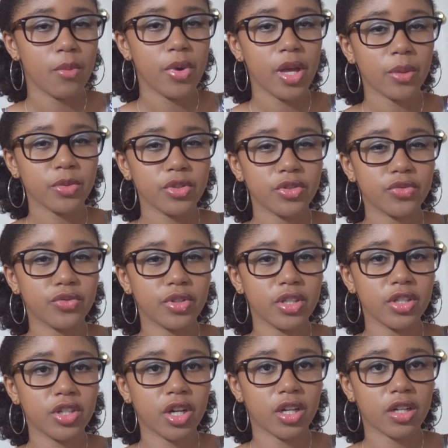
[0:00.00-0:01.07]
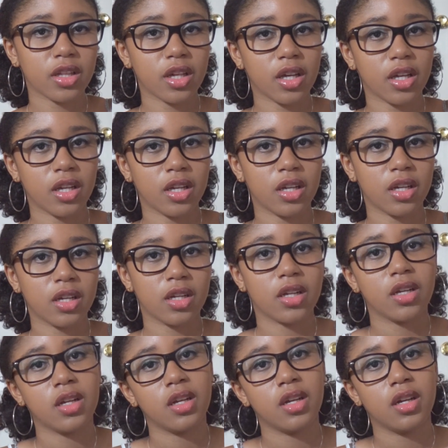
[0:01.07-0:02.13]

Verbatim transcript: But yeah, I'm just really trying to like